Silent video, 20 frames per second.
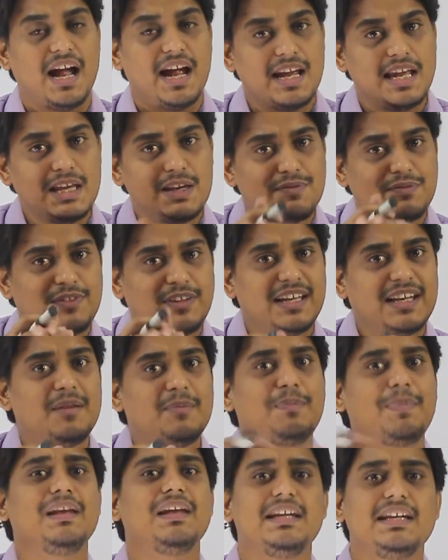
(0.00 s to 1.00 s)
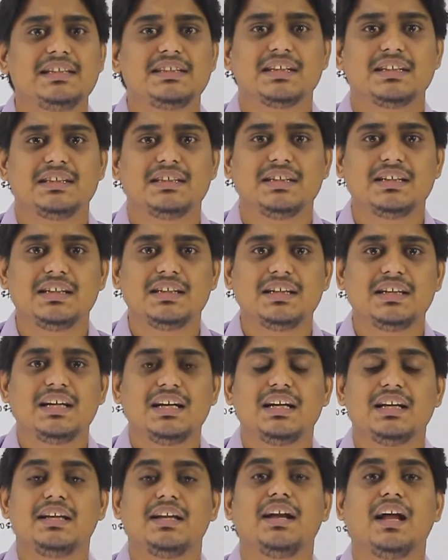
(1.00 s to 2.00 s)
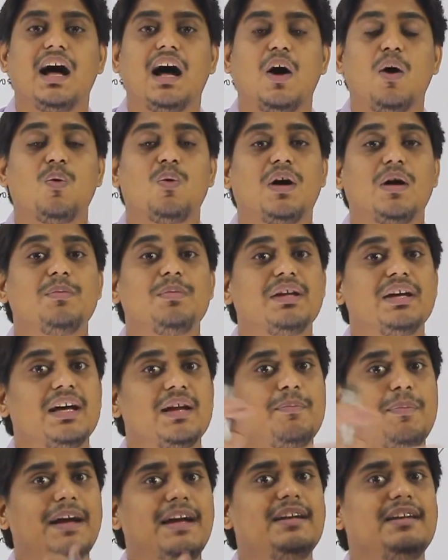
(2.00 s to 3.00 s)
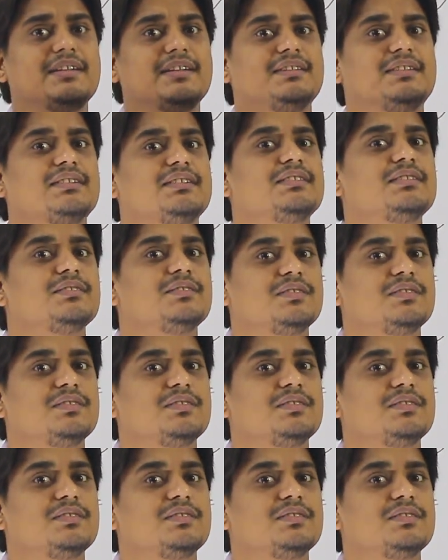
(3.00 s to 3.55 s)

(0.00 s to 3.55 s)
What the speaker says: If they repel each other, then how come they are binded?